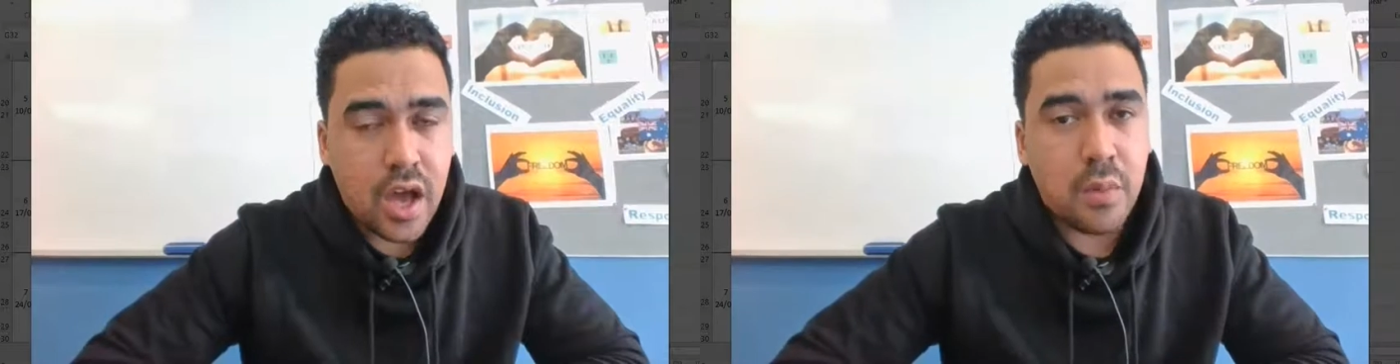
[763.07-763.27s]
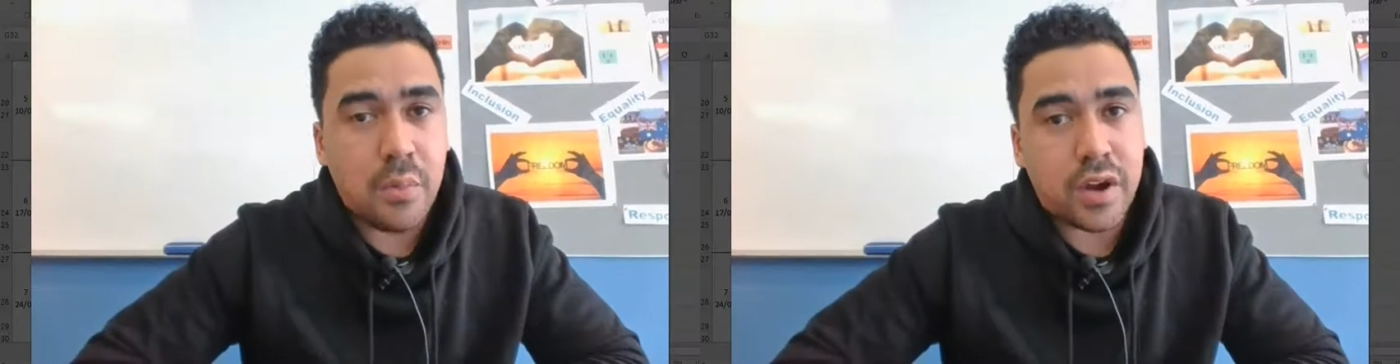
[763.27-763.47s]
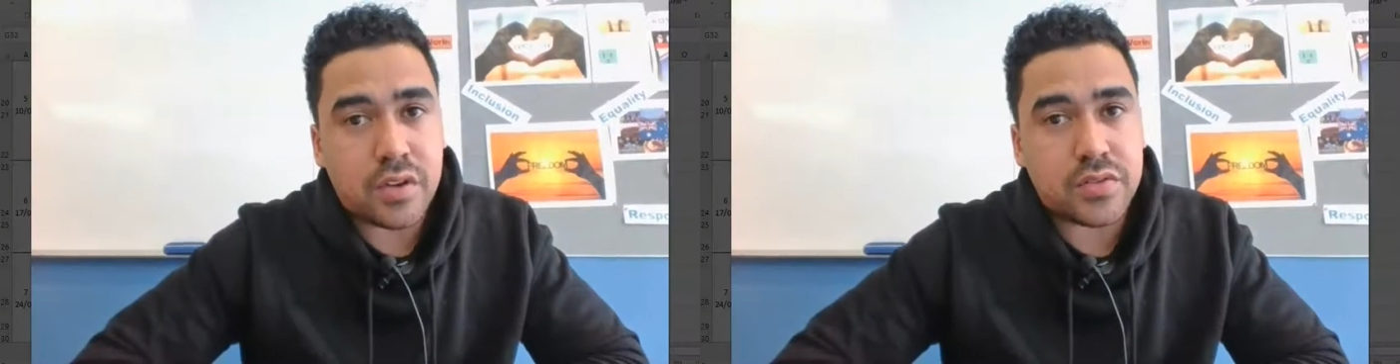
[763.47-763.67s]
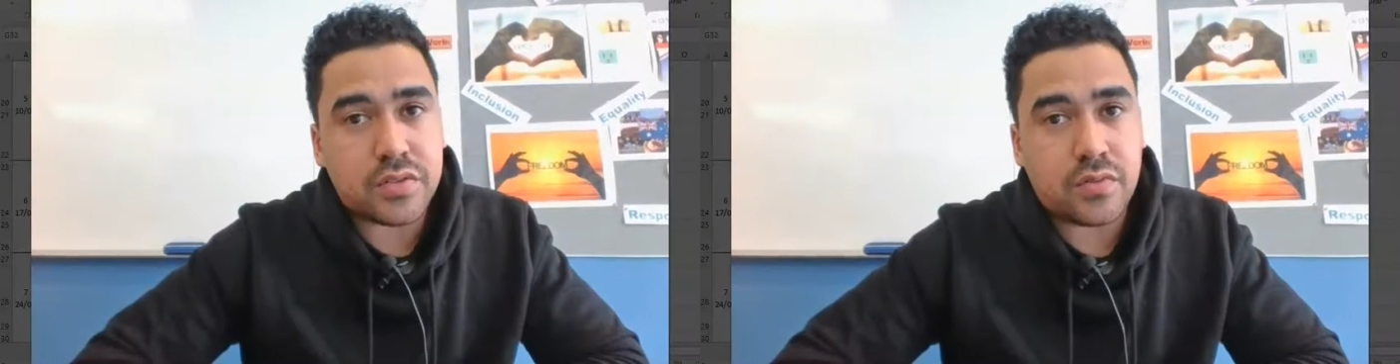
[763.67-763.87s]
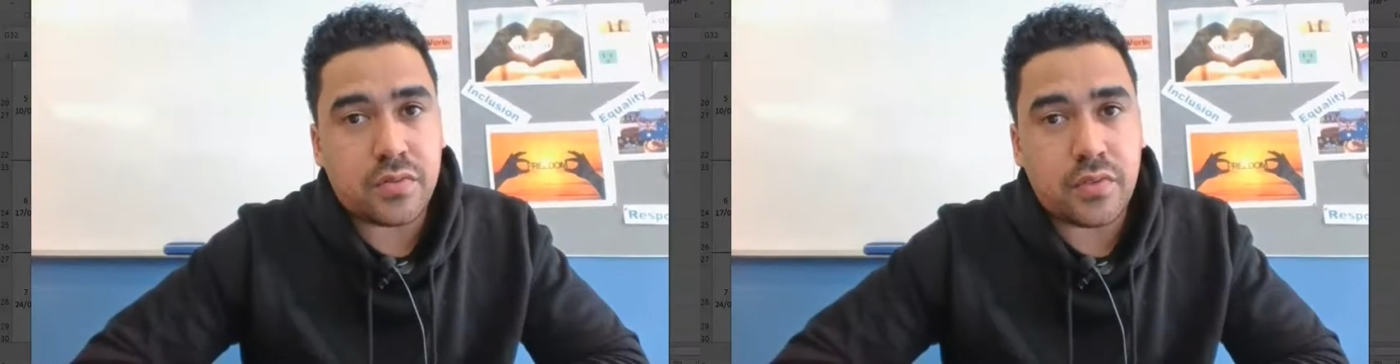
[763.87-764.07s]

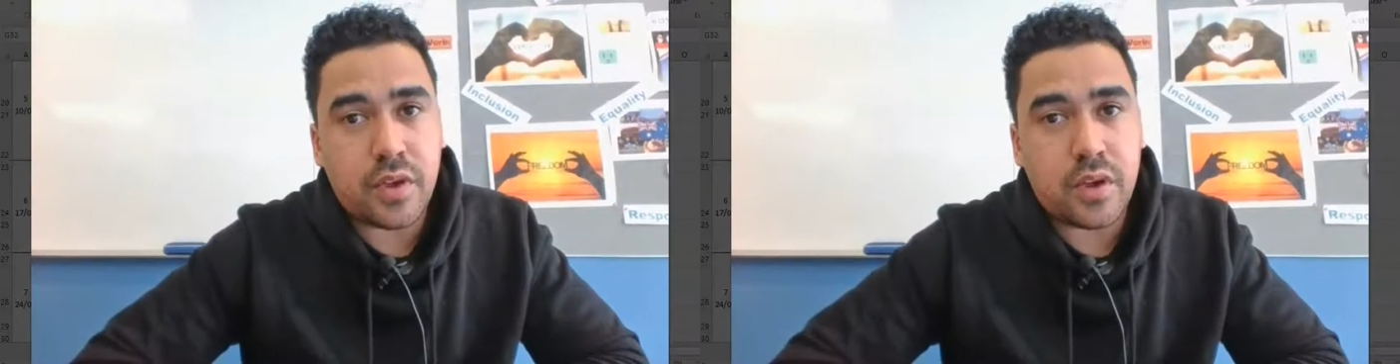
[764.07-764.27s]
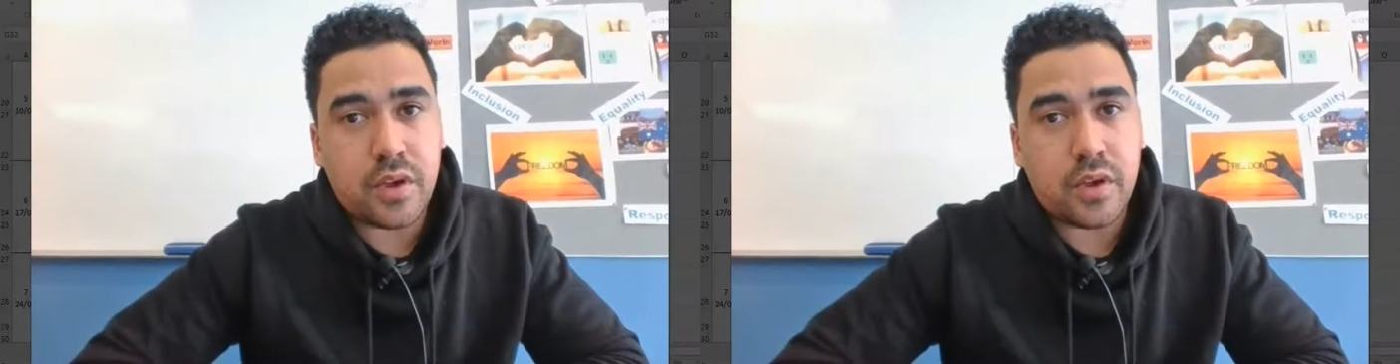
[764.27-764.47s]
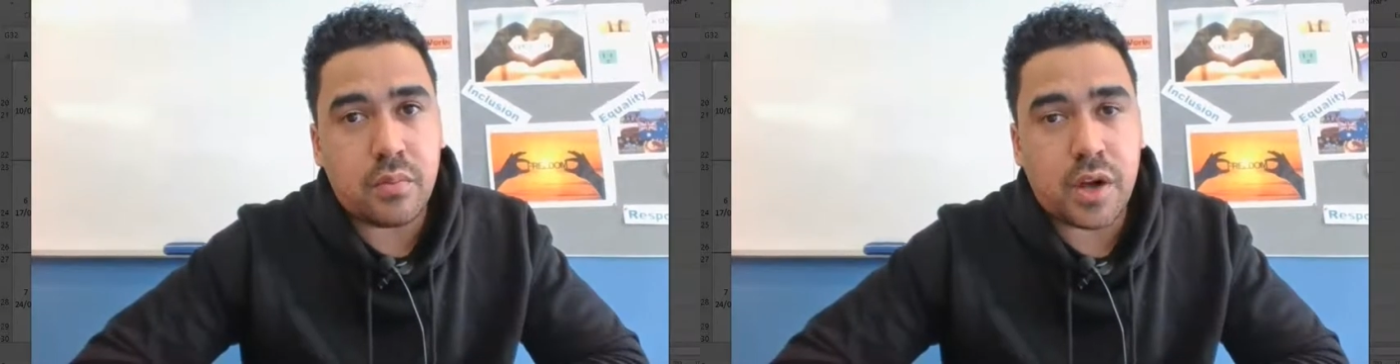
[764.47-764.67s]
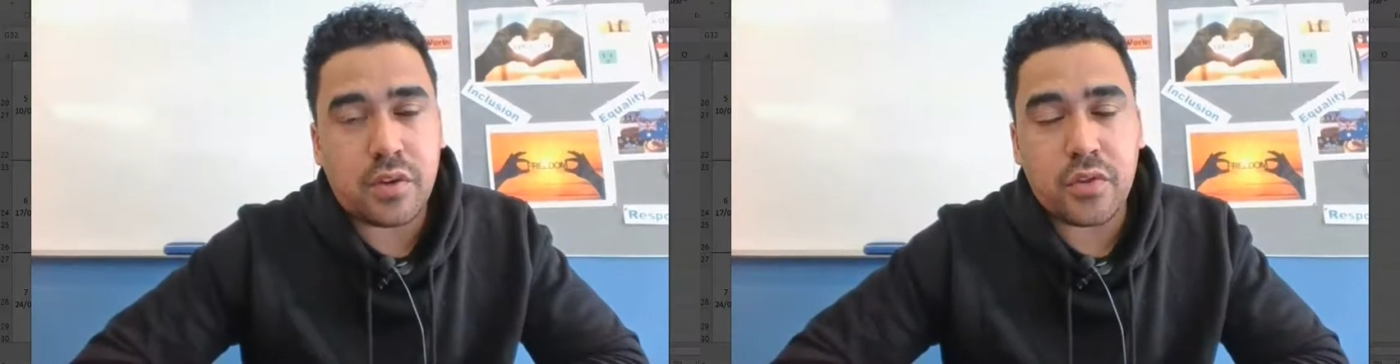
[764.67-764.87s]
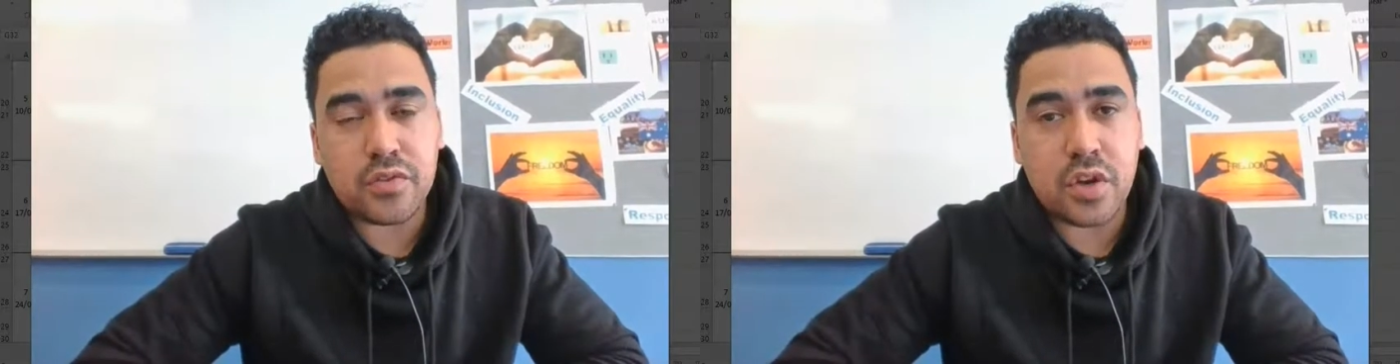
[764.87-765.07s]

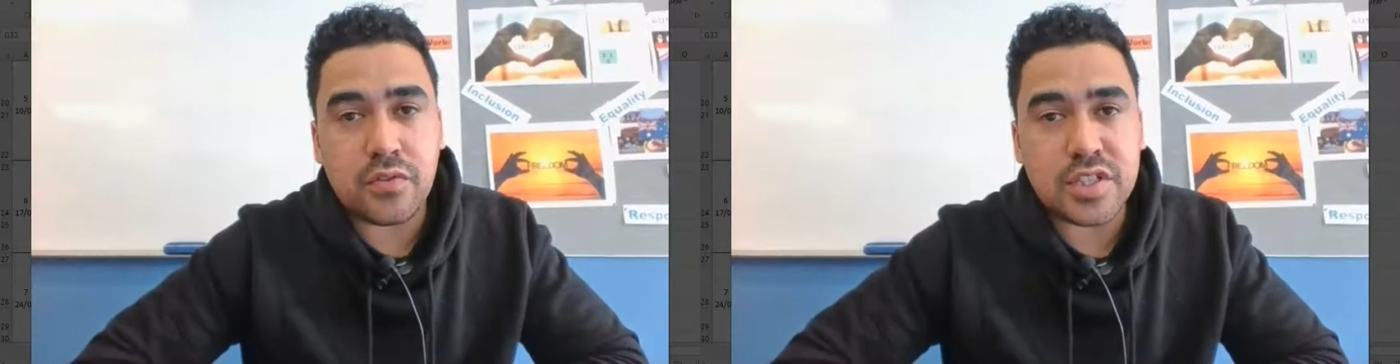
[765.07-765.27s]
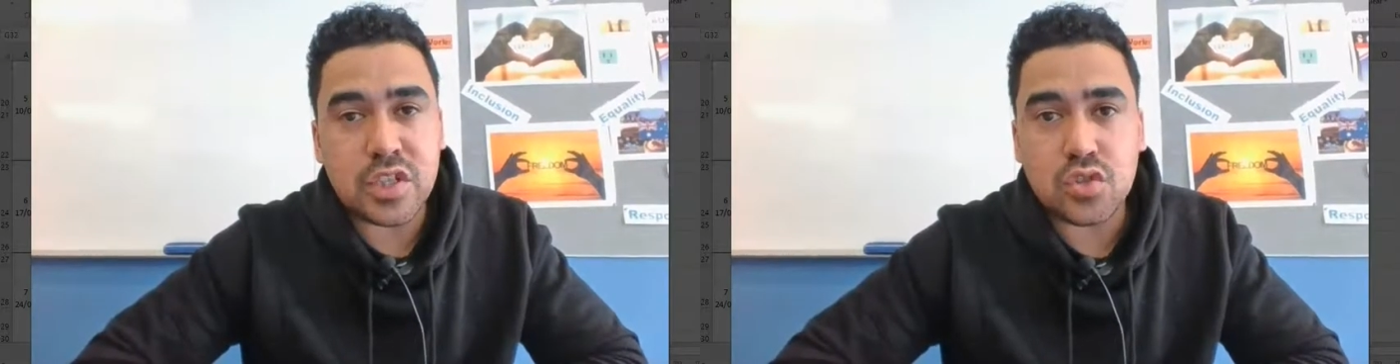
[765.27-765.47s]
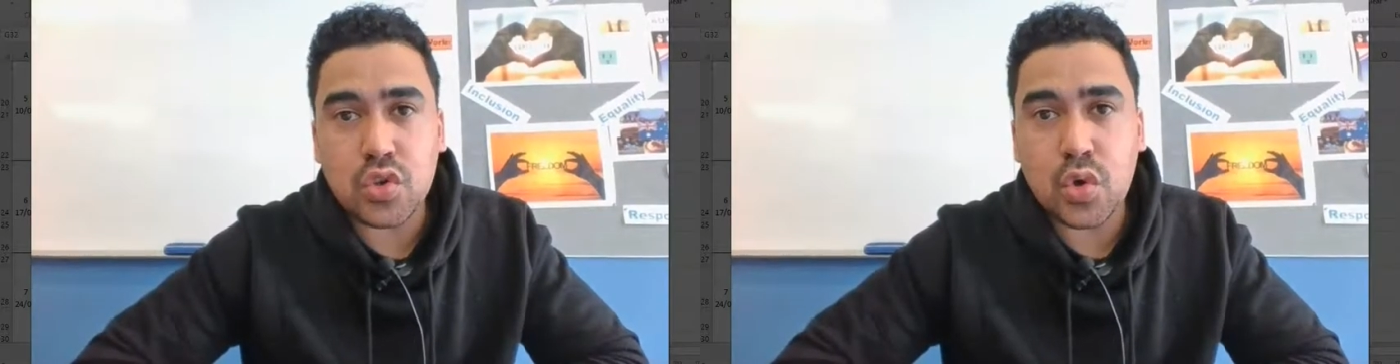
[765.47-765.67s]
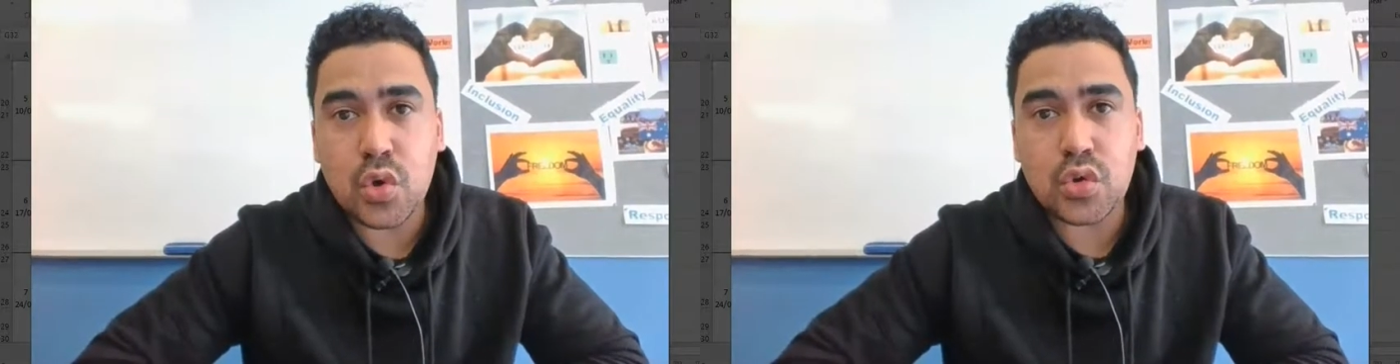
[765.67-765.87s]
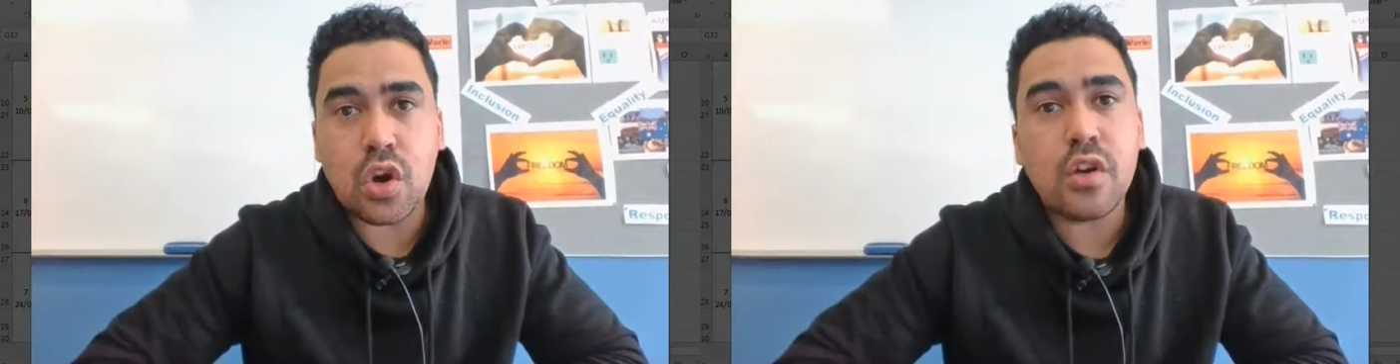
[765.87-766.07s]
Microphones obviously
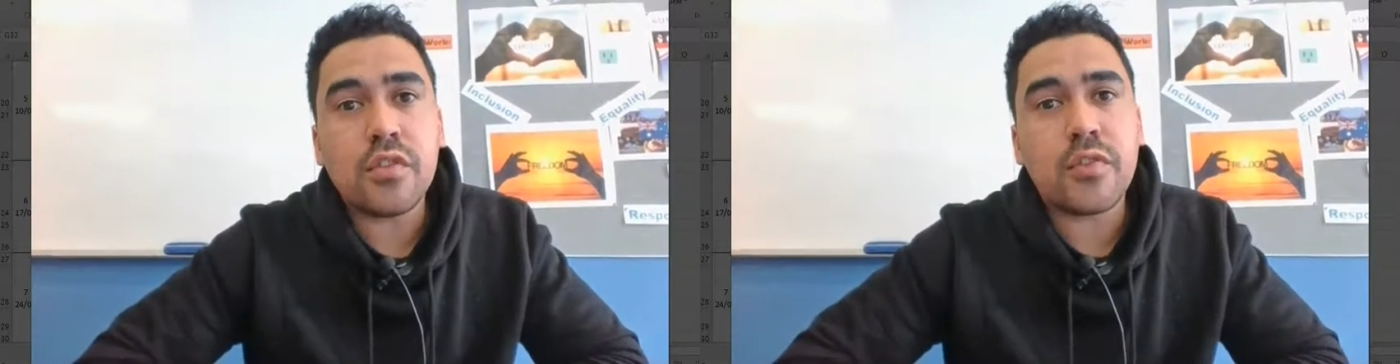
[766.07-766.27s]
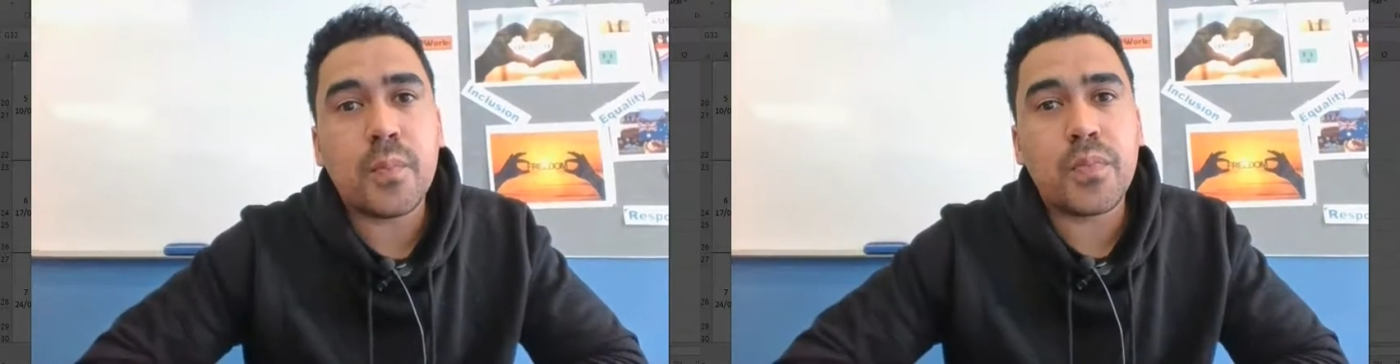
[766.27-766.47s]
turned off.